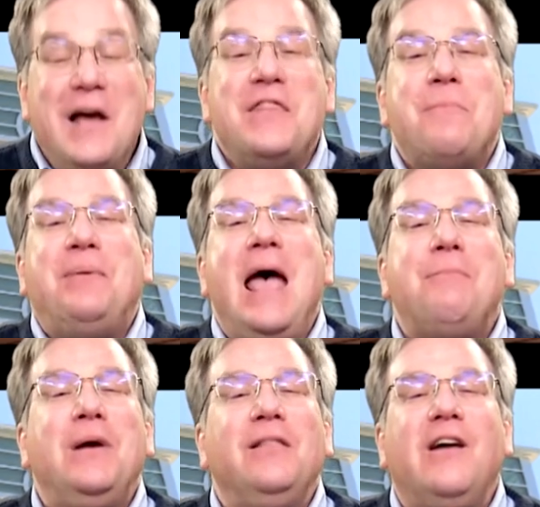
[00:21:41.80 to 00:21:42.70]
The
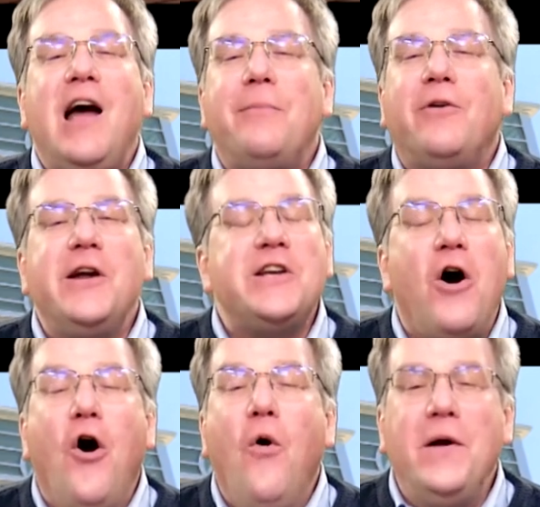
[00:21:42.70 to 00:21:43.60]
Penguin Library
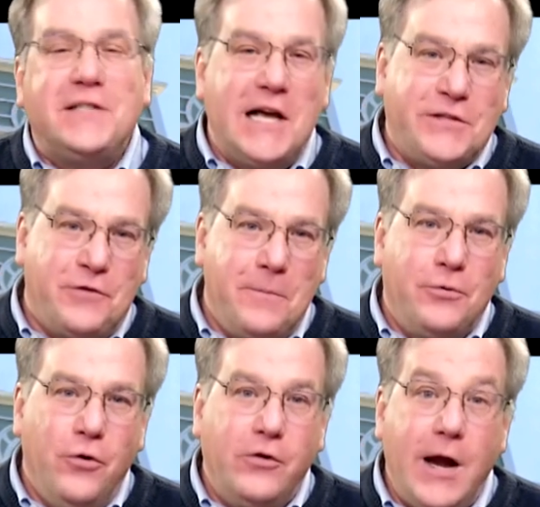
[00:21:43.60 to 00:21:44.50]
always has fun
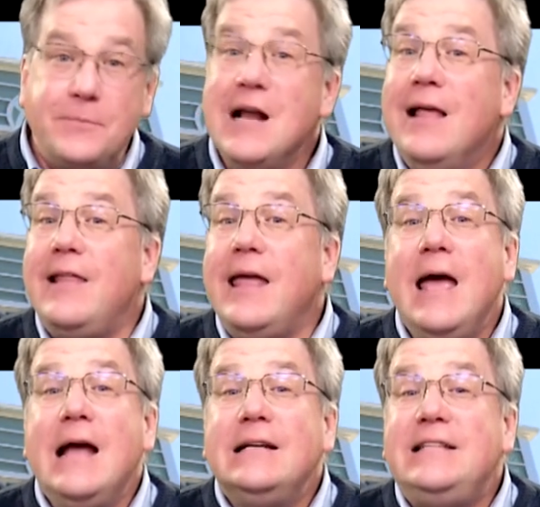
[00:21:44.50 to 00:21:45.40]
programs like
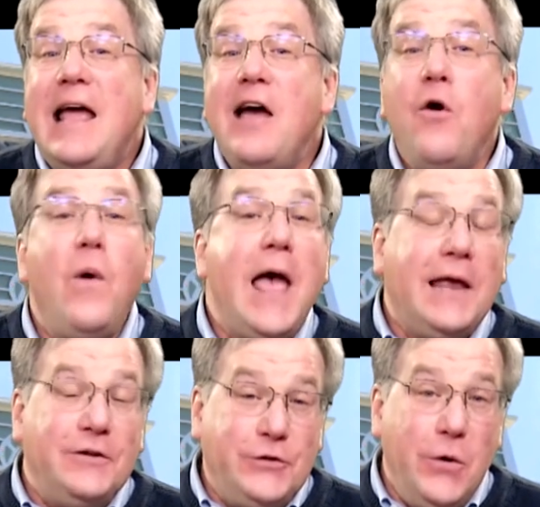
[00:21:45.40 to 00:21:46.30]
Tail
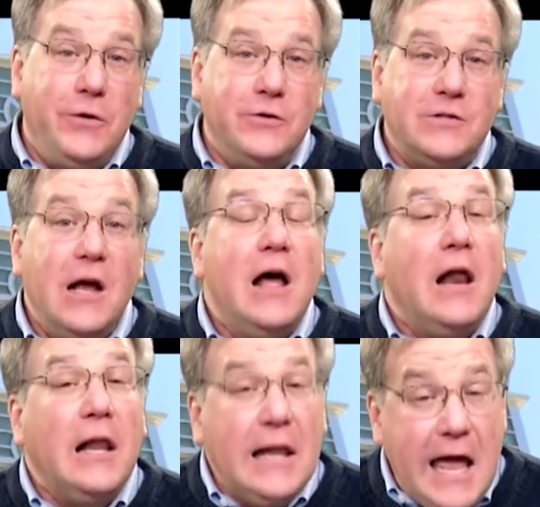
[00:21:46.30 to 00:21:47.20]
Wagon Tutors,
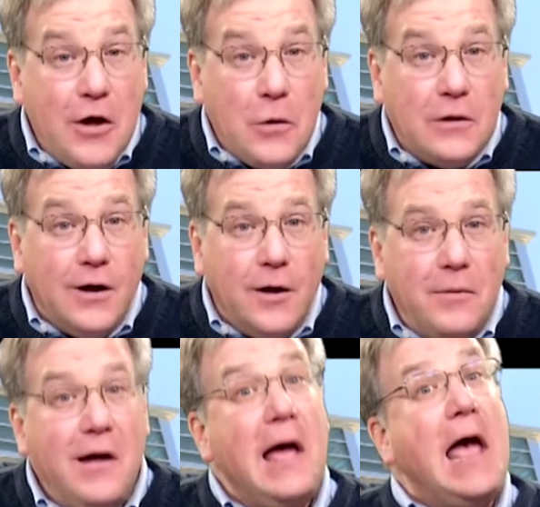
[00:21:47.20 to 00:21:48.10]
Lego Club,
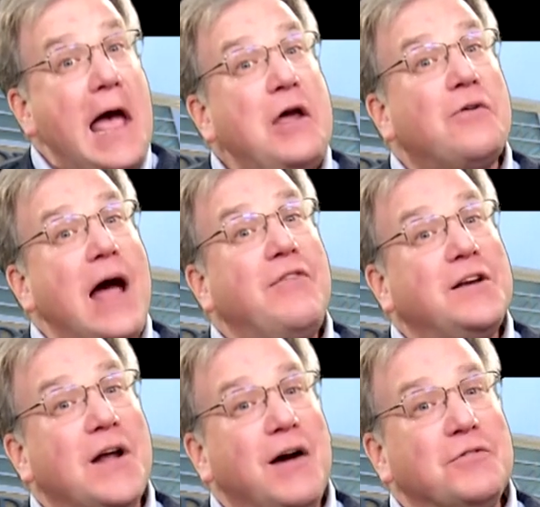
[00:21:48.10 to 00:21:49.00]
and graphic
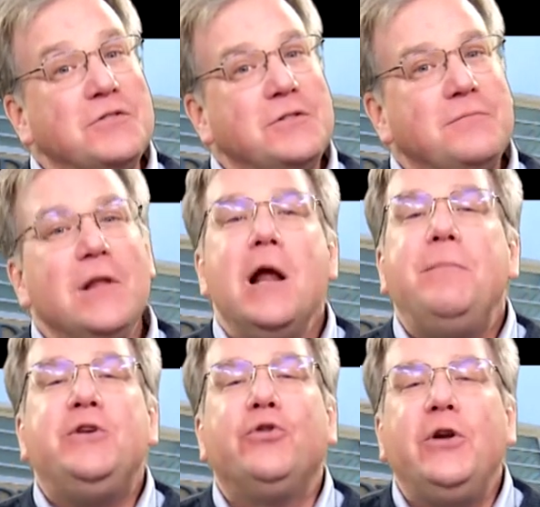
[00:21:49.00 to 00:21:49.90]
novels.
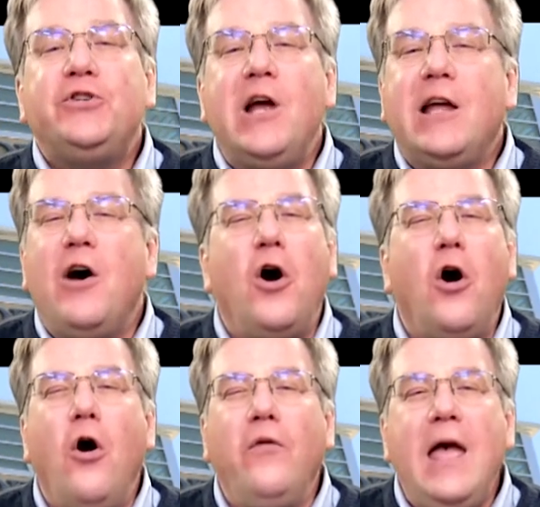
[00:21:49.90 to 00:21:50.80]
Be sure to check out
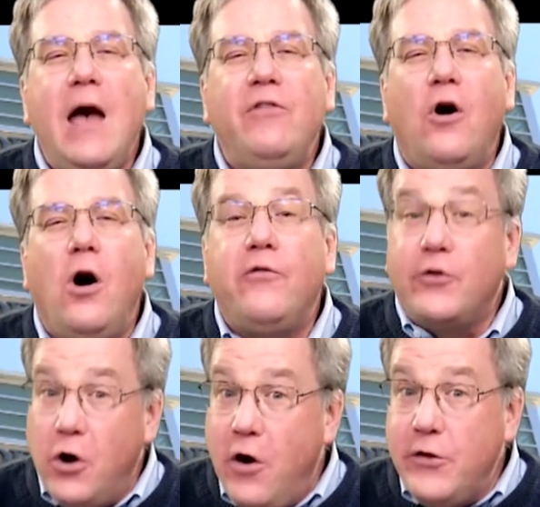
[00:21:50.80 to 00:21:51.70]
all they have to
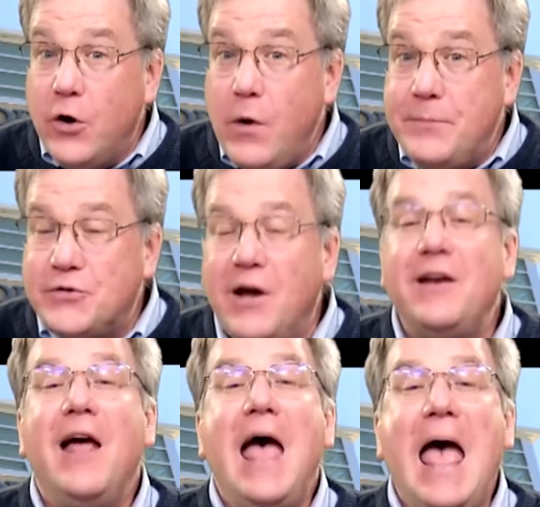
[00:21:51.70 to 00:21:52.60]
offer on their website
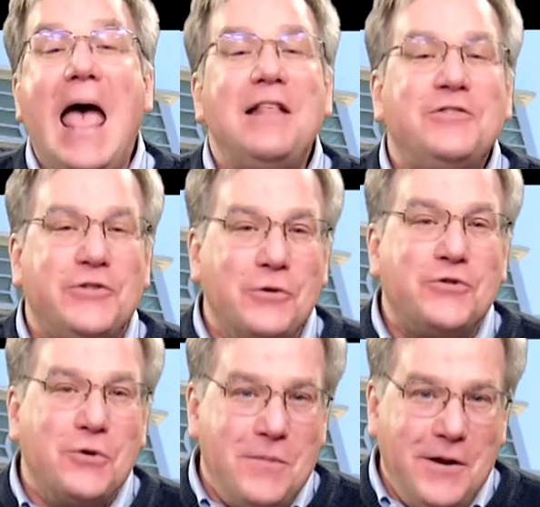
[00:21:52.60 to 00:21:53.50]
and
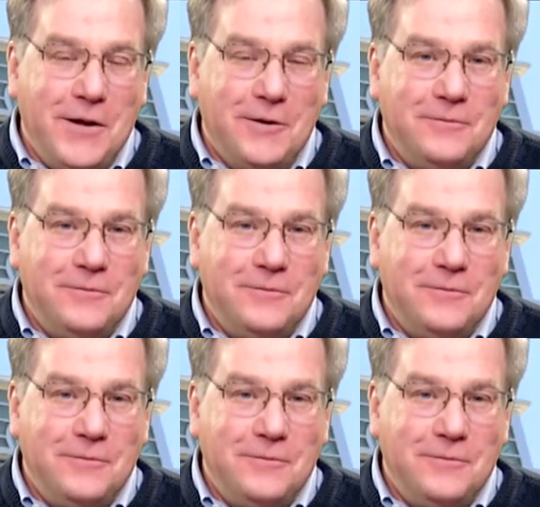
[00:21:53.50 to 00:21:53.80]
social media.